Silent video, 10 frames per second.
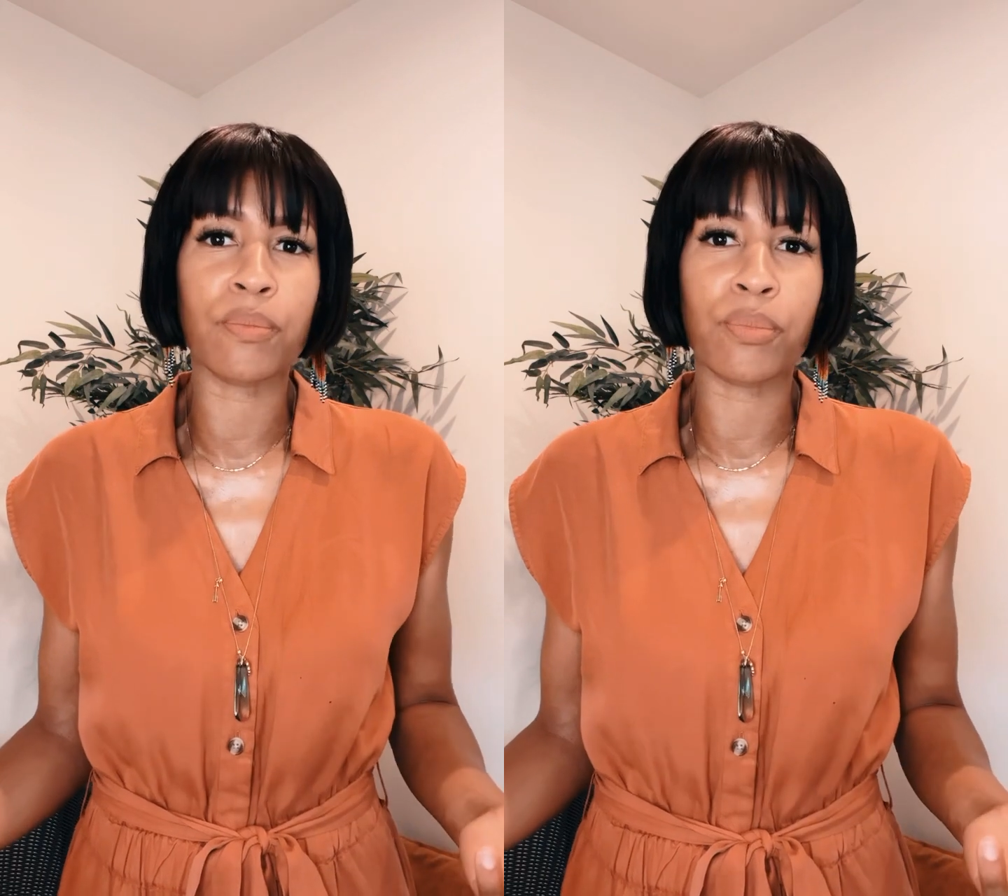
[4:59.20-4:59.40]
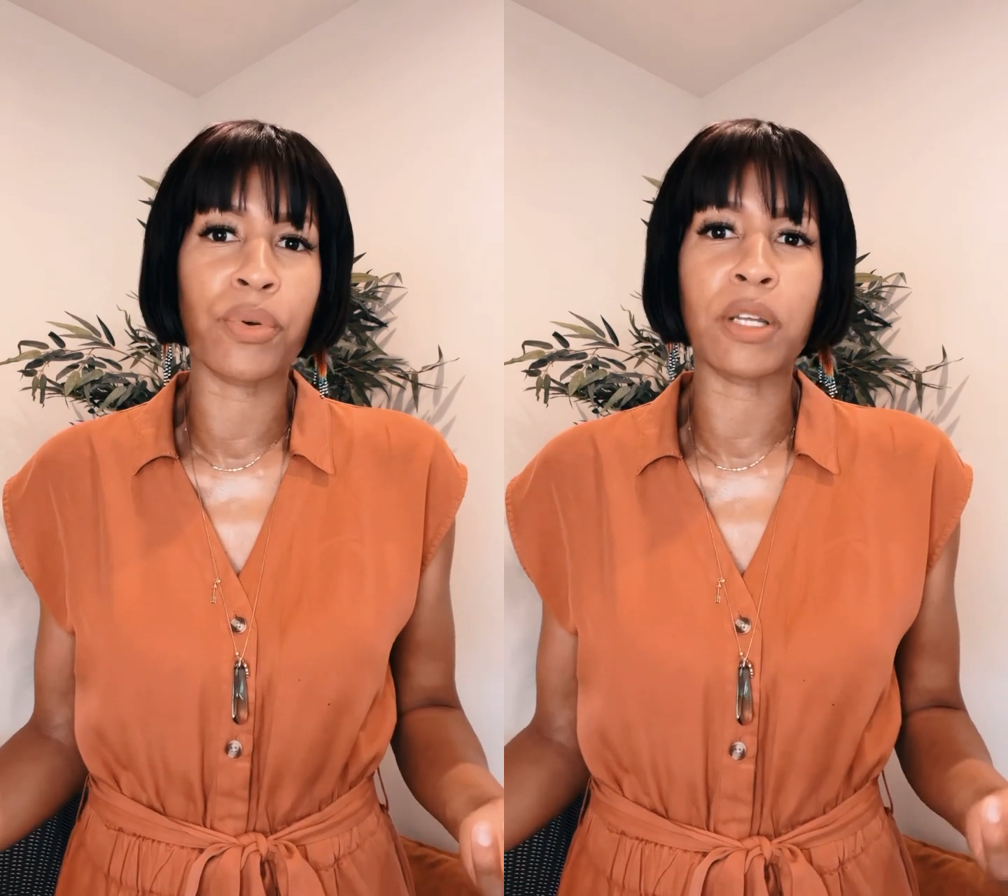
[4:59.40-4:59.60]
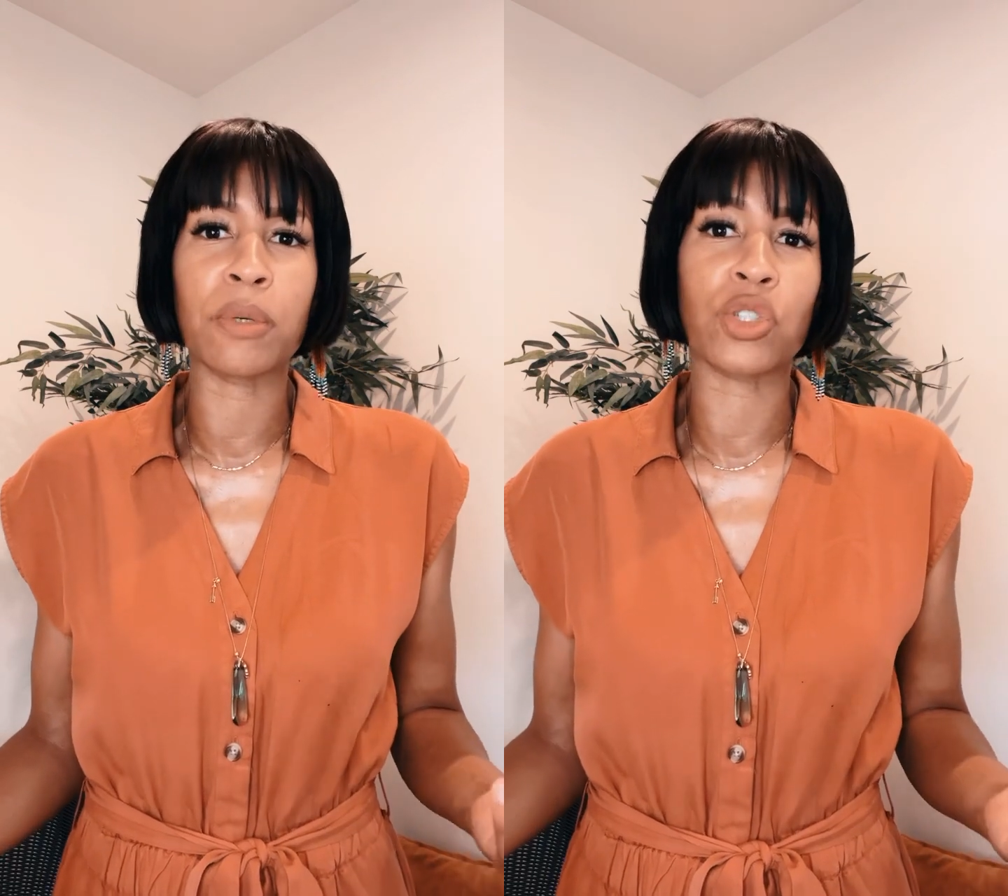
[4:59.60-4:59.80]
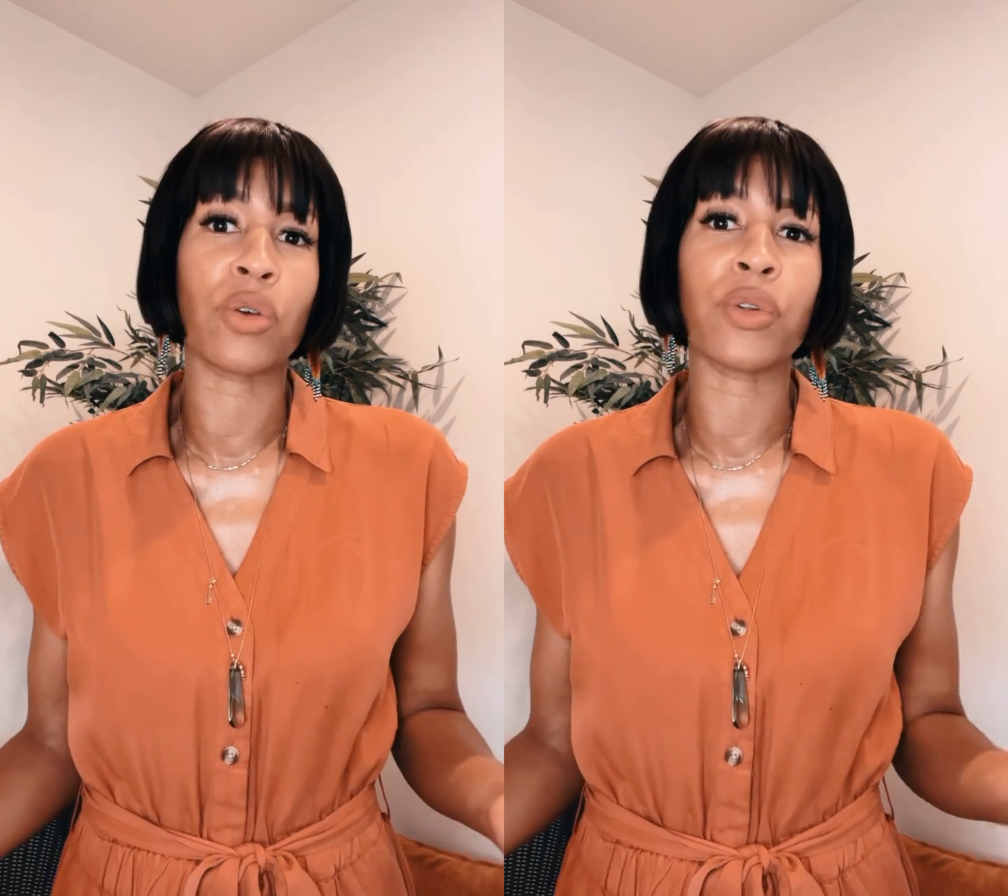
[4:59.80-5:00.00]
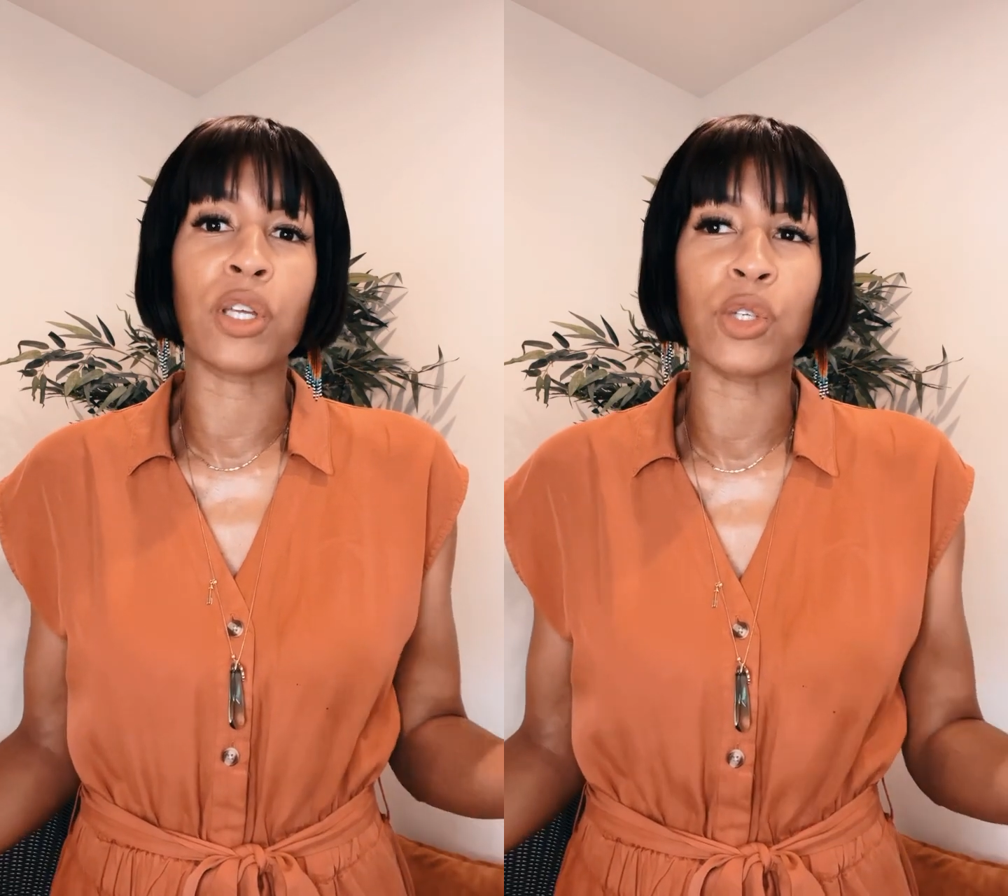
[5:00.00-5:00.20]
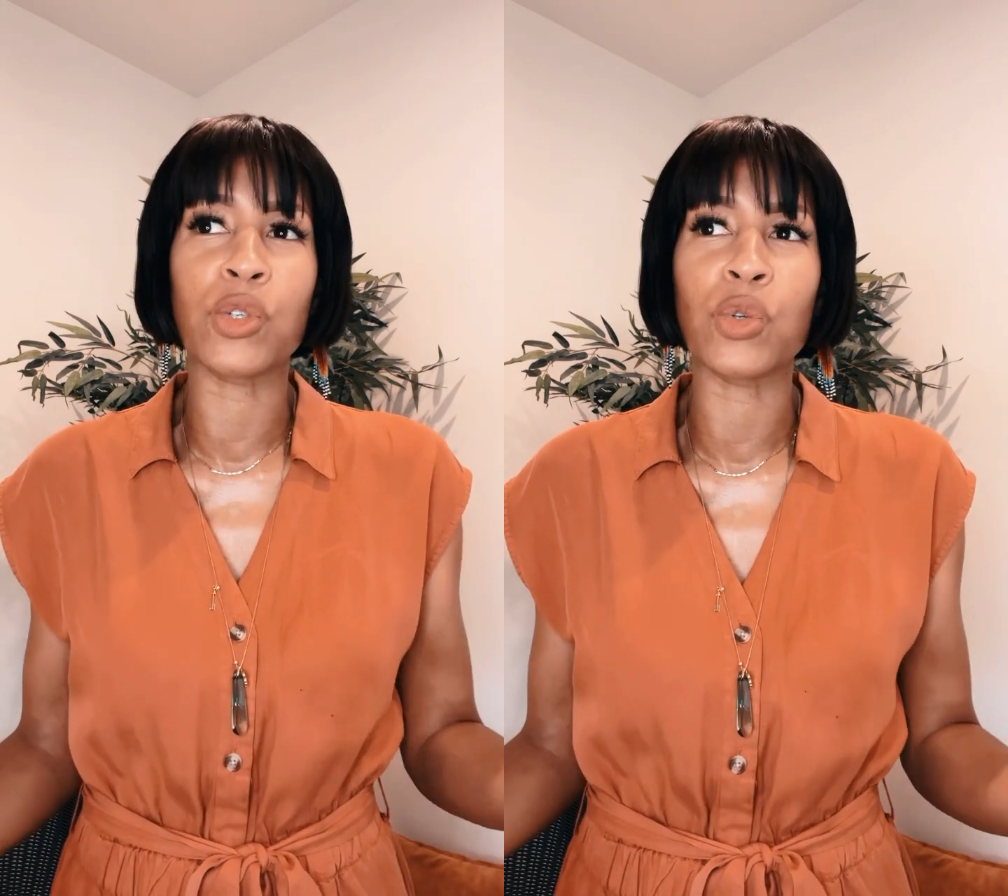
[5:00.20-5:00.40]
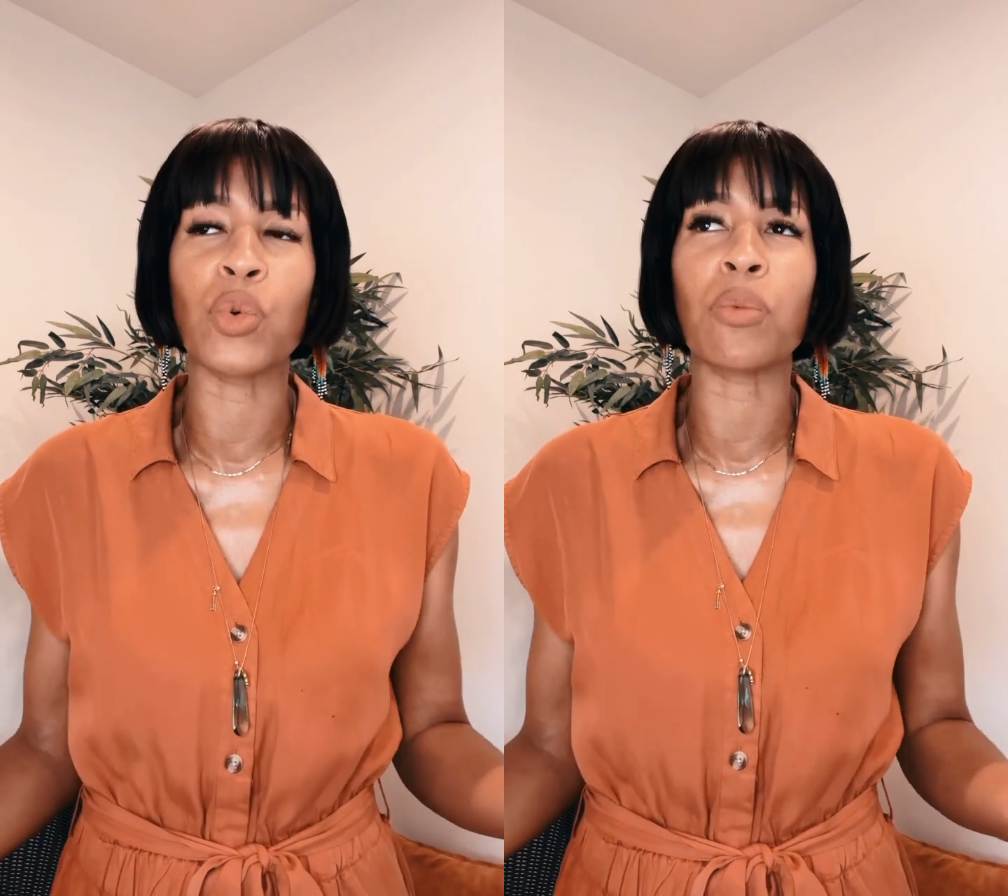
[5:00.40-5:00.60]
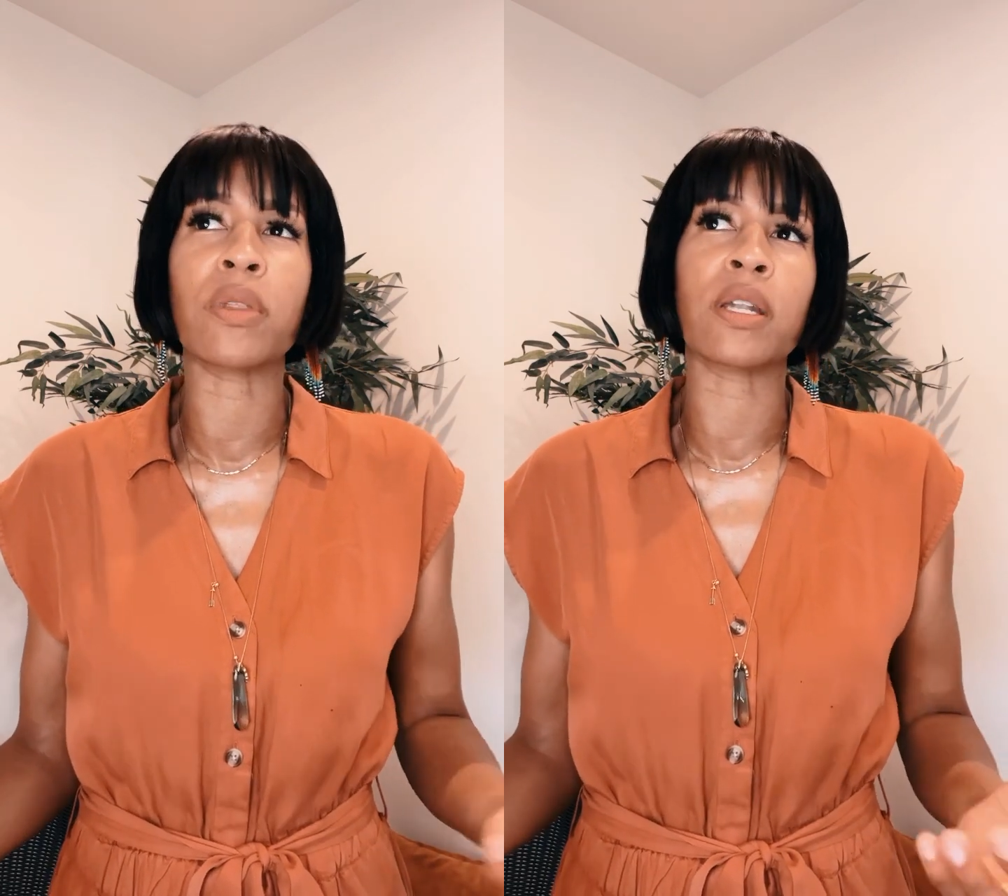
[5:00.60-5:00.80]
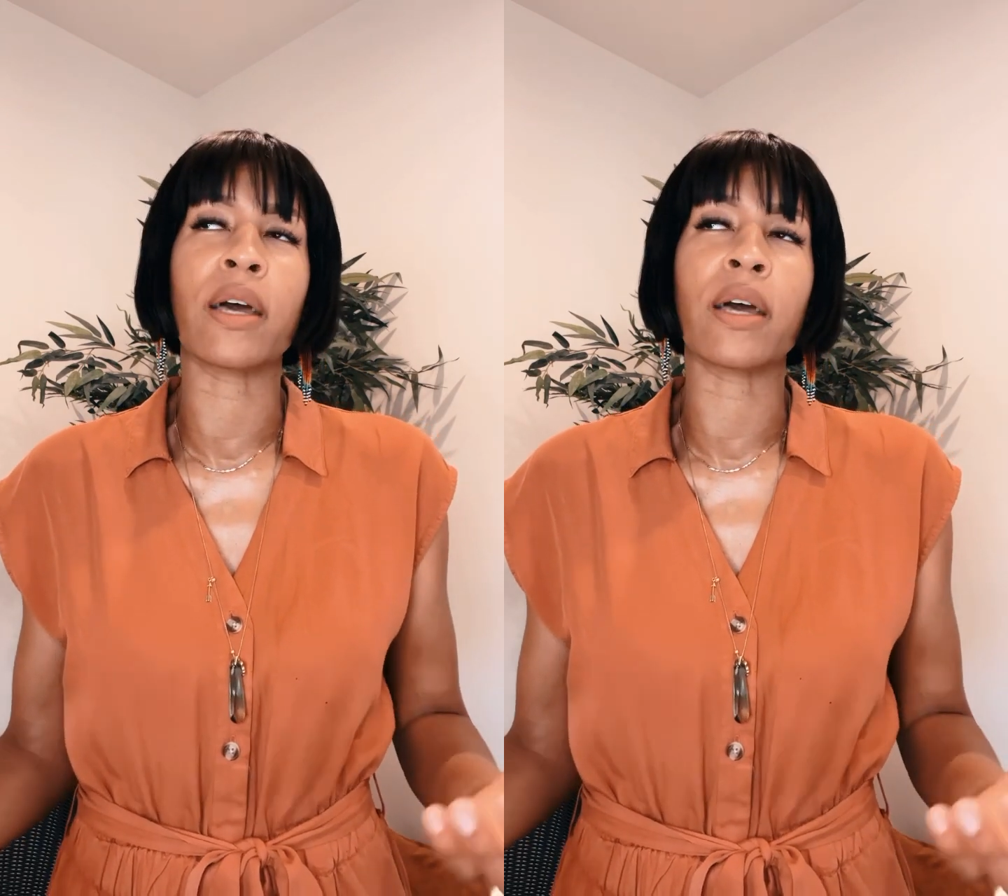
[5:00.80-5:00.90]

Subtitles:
pretty much already assume that